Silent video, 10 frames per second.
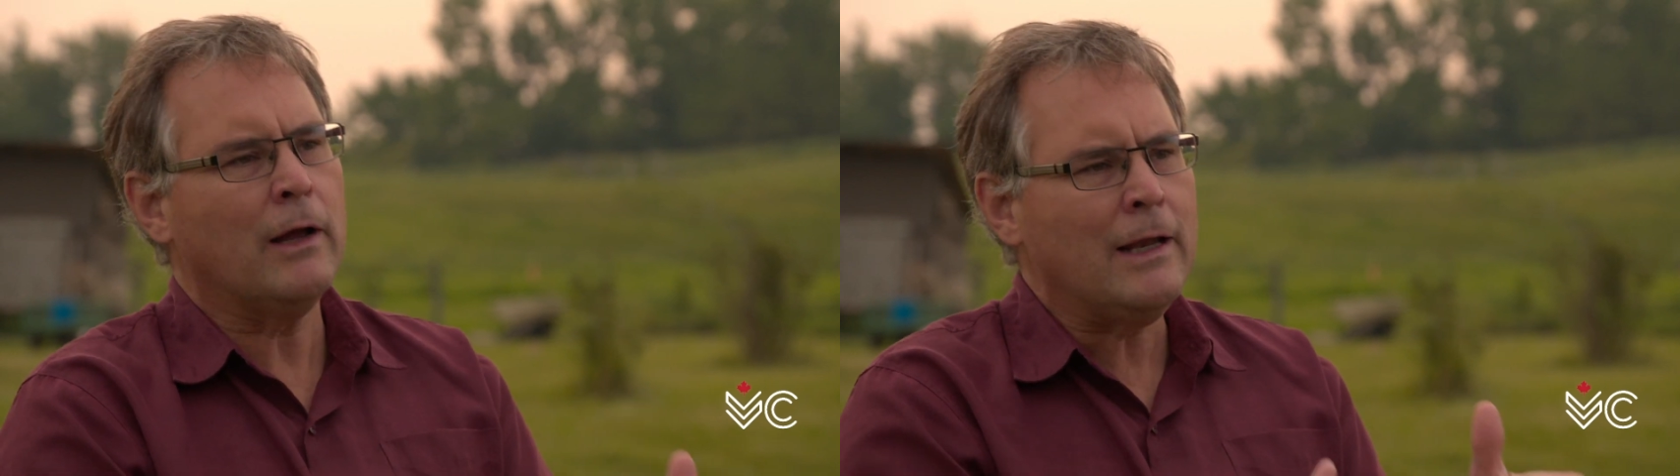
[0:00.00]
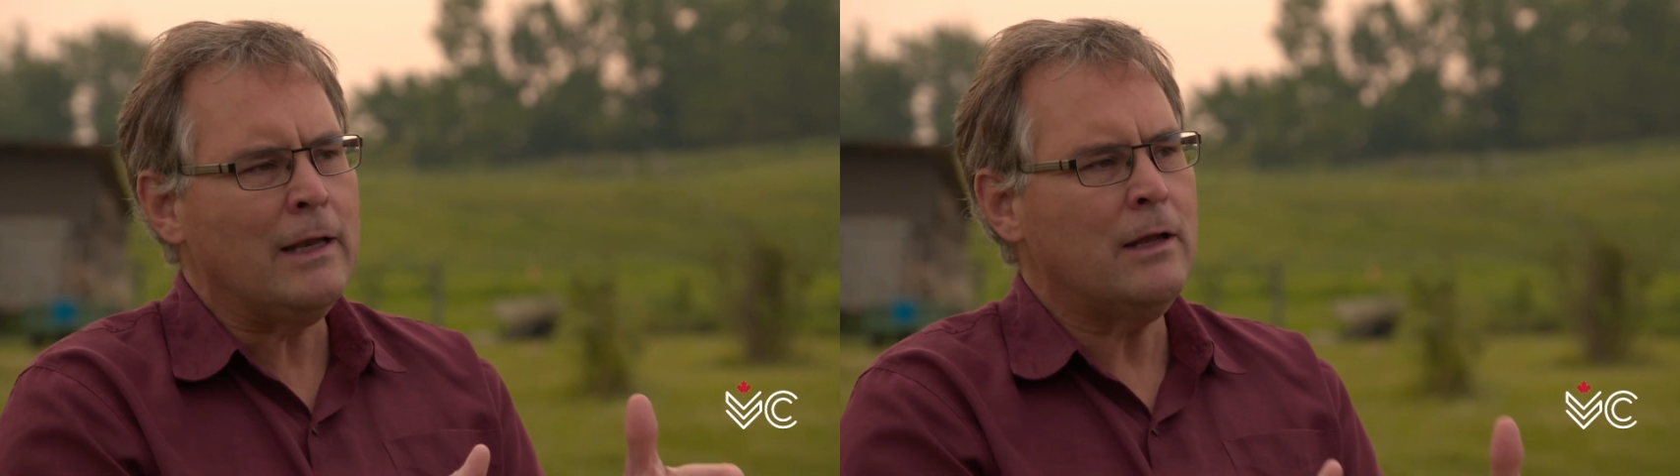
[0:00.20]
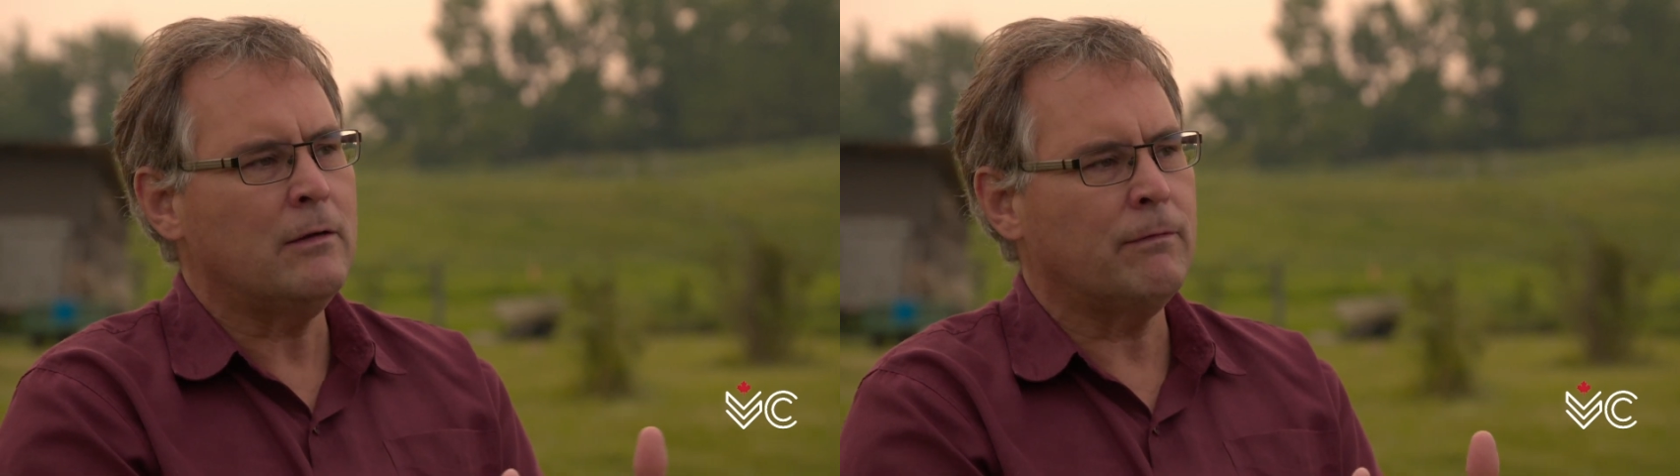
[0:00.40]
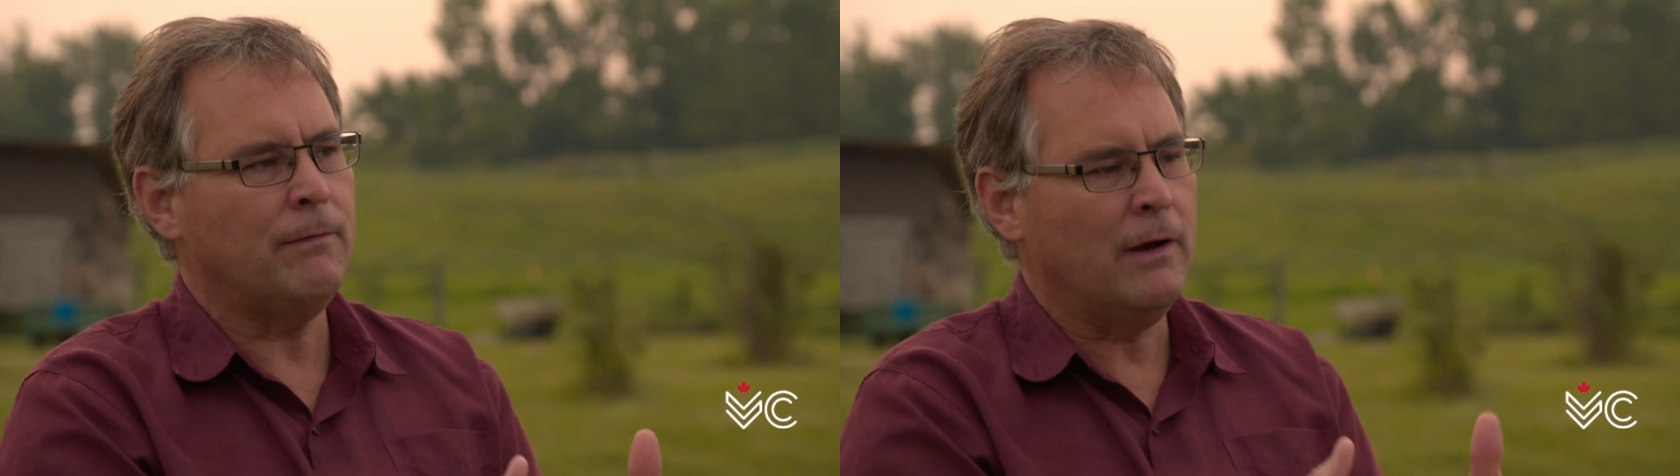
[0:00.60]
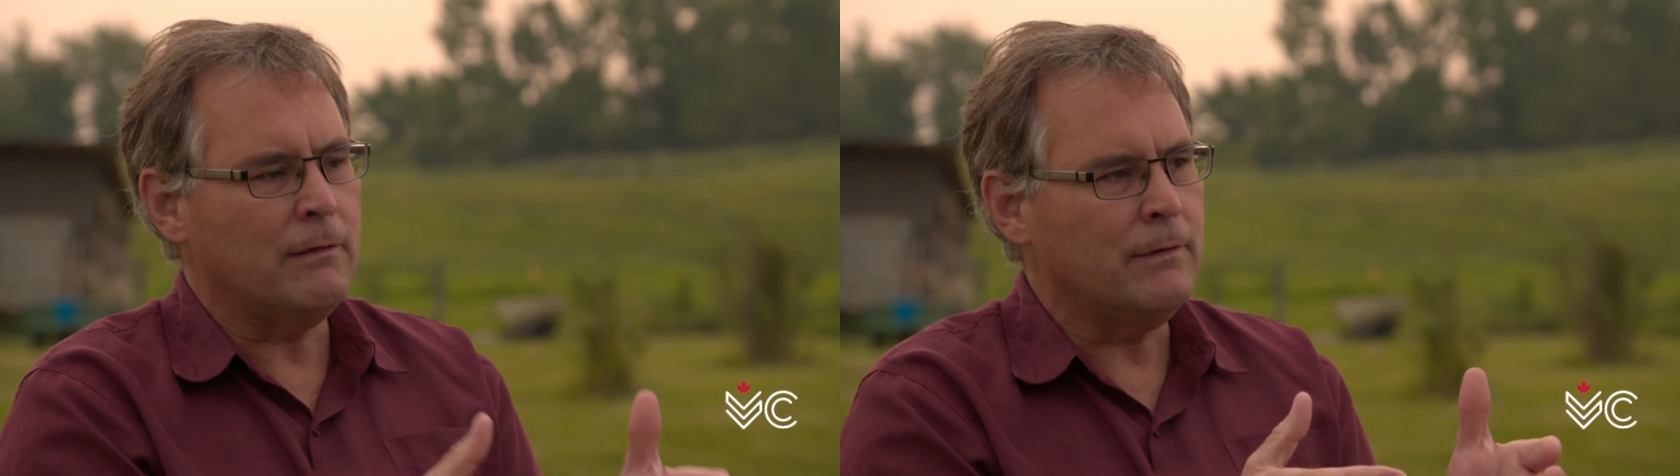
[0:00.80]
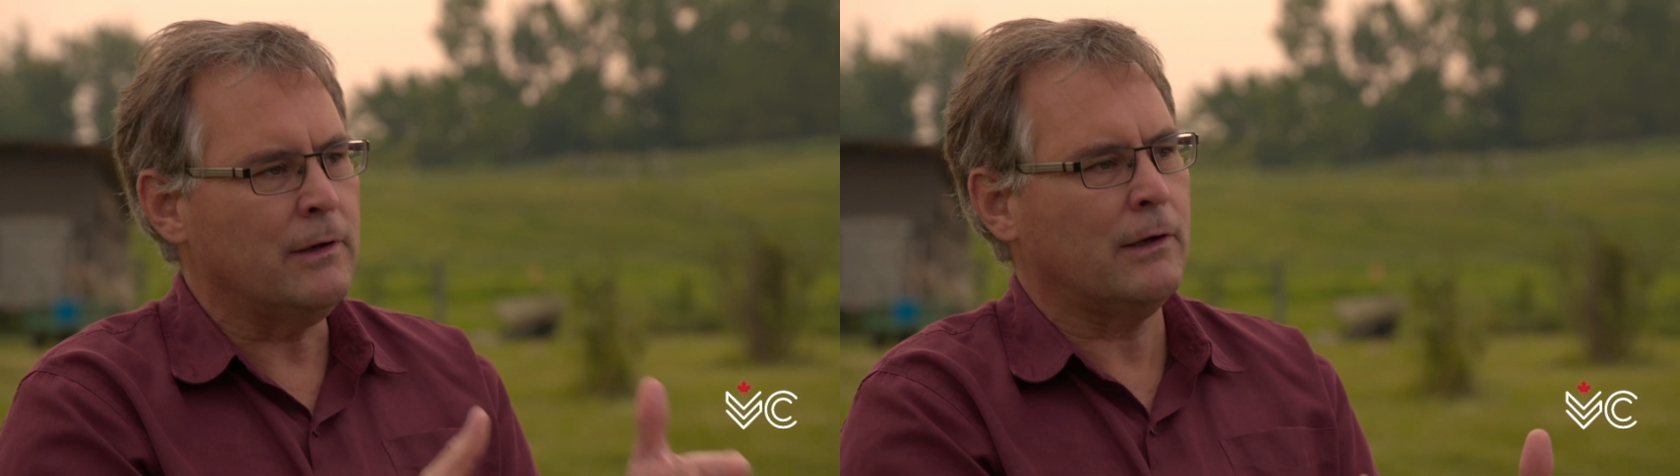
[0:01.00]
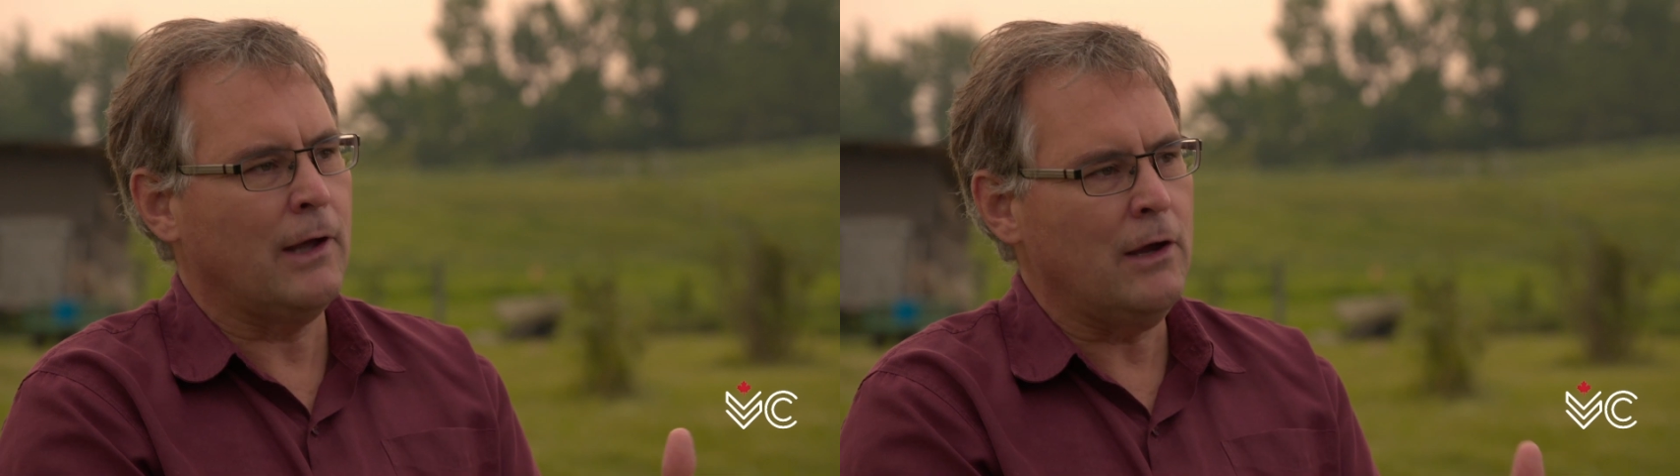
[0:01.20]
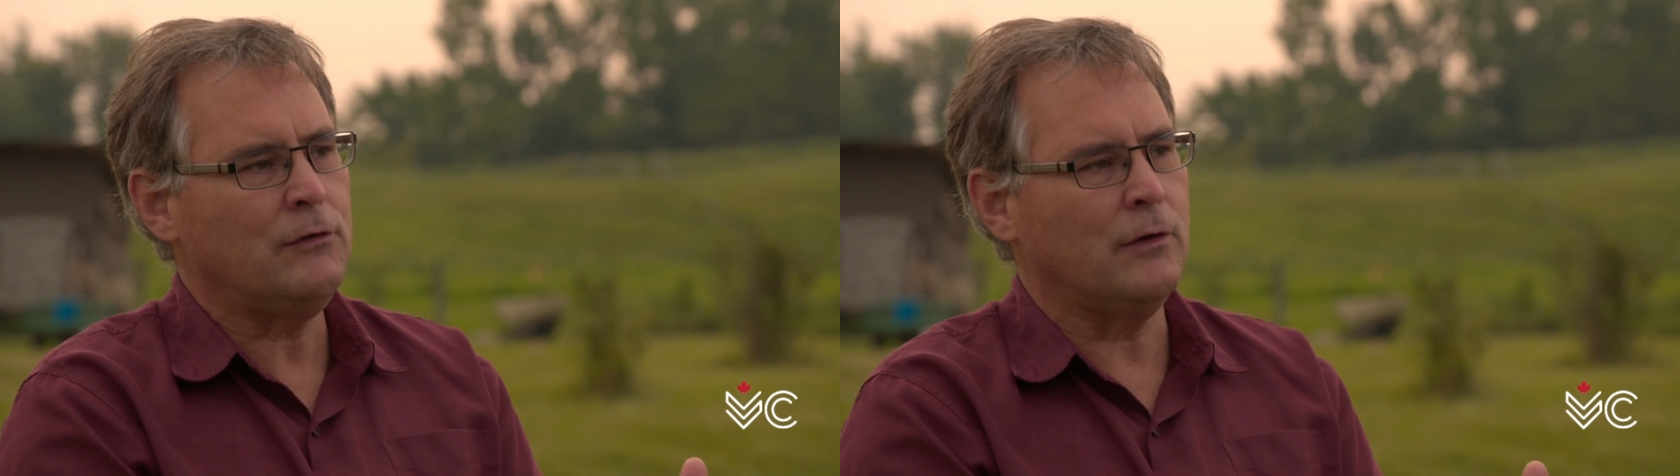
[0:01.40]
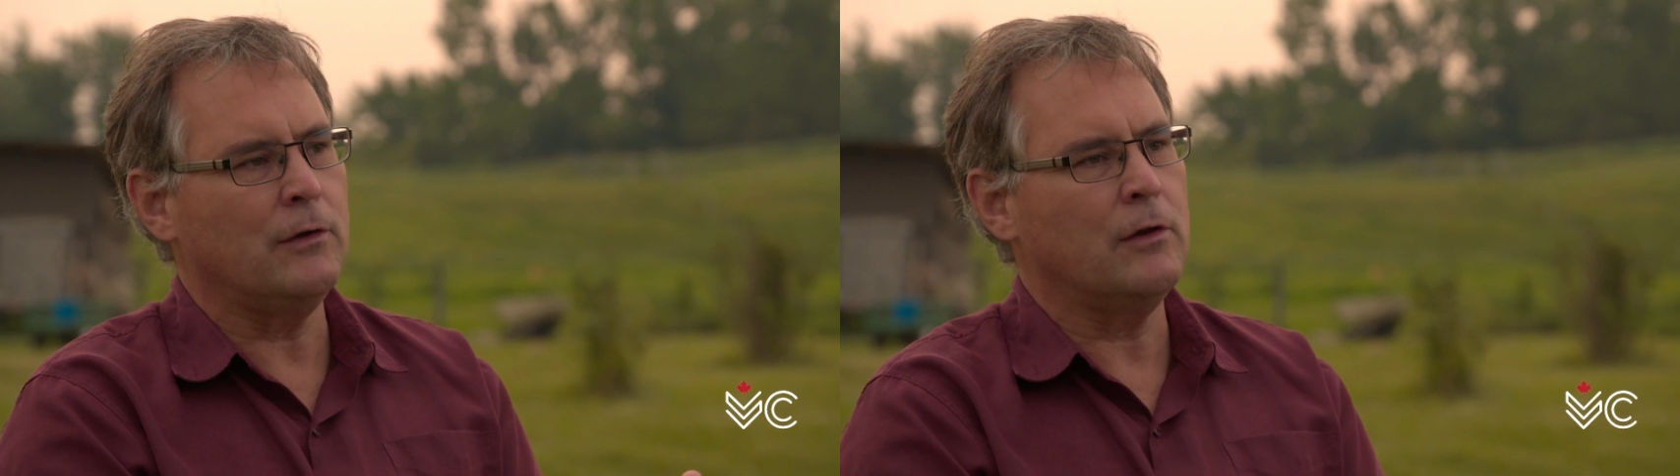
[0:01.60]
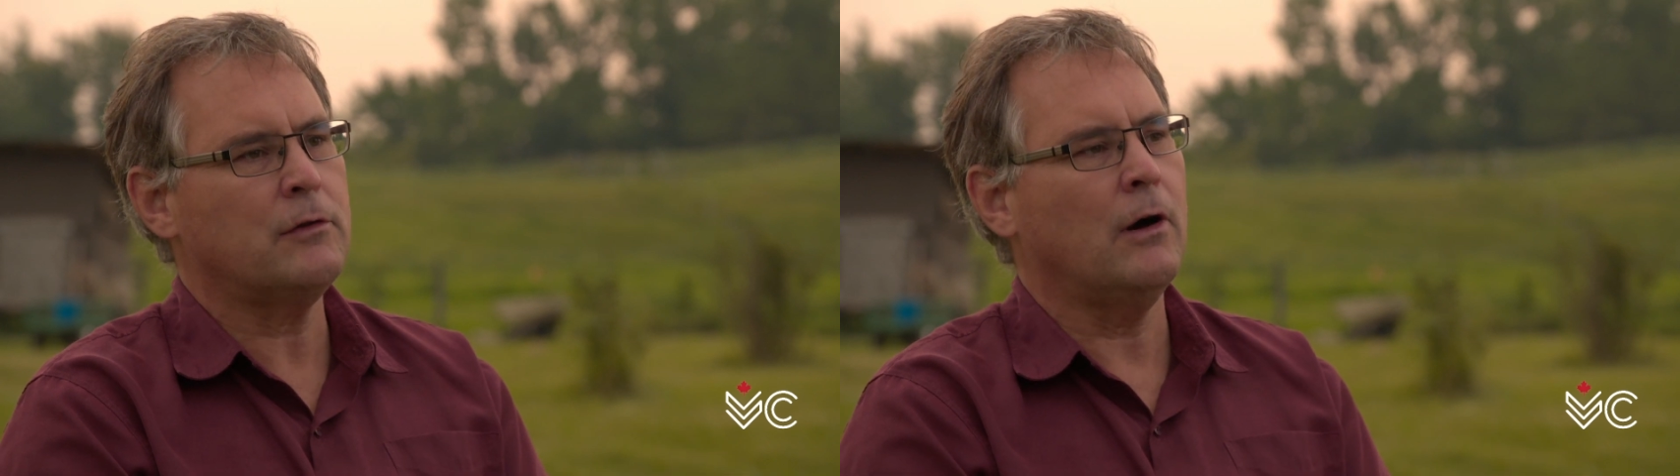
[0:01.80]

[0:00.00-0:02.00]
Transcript: and I need to find vindication in this